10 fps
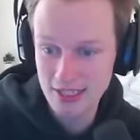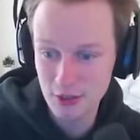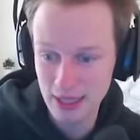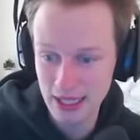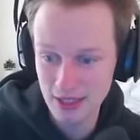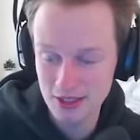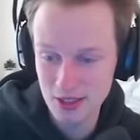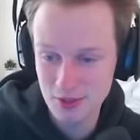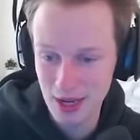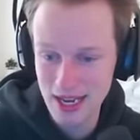So my house
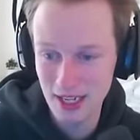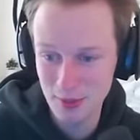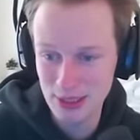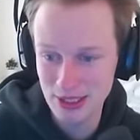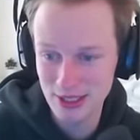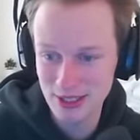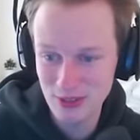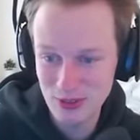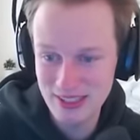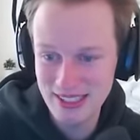is right up here.
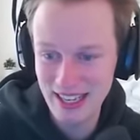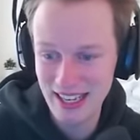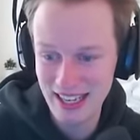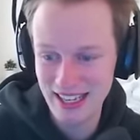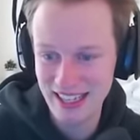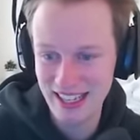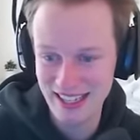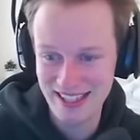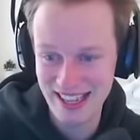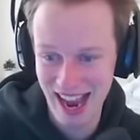Did it get
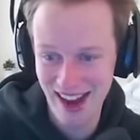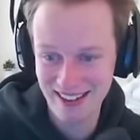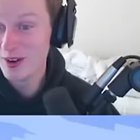attacked?